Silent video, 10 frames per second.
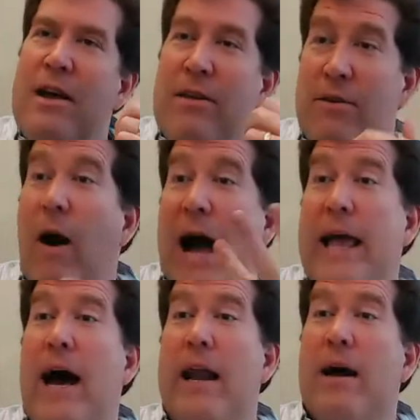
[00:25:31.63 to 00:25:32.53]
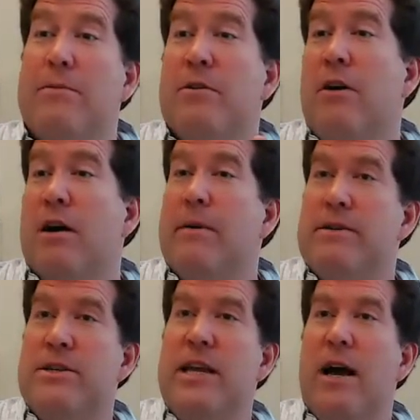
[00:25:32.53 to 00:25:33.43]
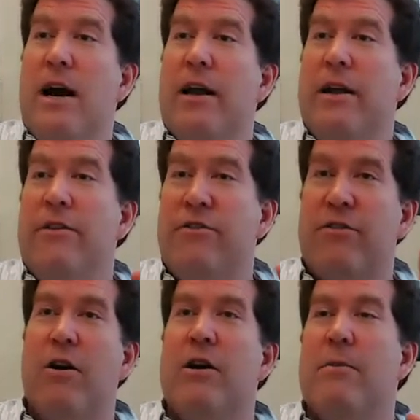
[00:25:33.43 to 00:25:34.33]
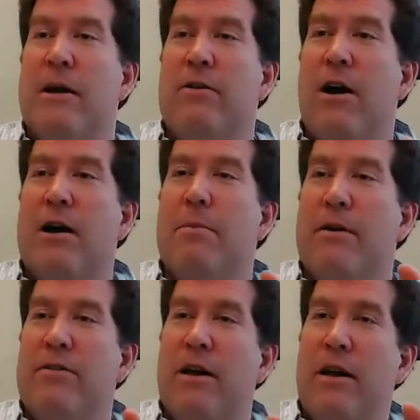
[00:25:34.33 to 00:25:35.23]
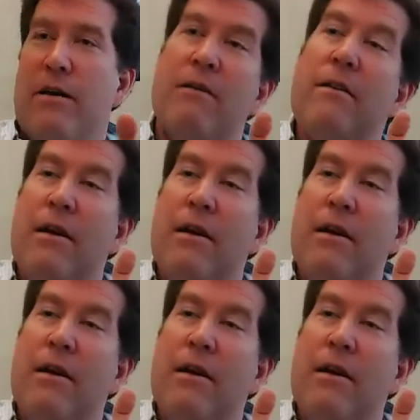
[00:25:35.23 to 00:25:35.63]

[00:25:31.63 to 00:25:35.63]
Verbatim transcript: So I got up to talk about xenon and started my talk by saying,